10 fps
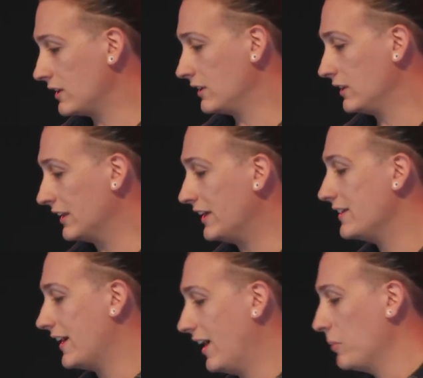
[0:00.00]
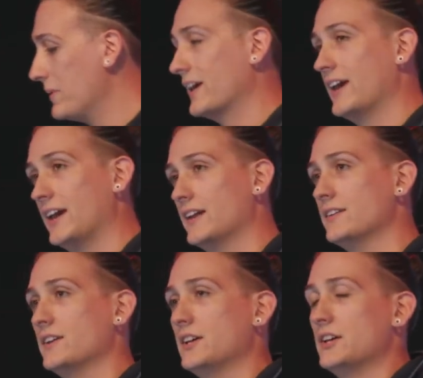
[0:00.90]
Lend a helping
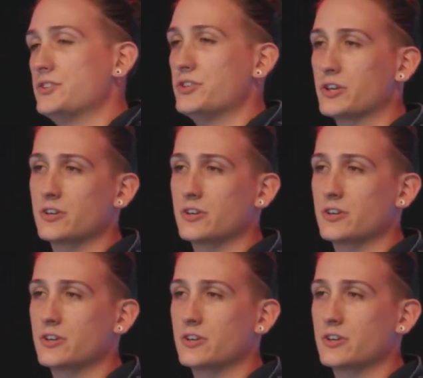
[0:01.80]
hand to your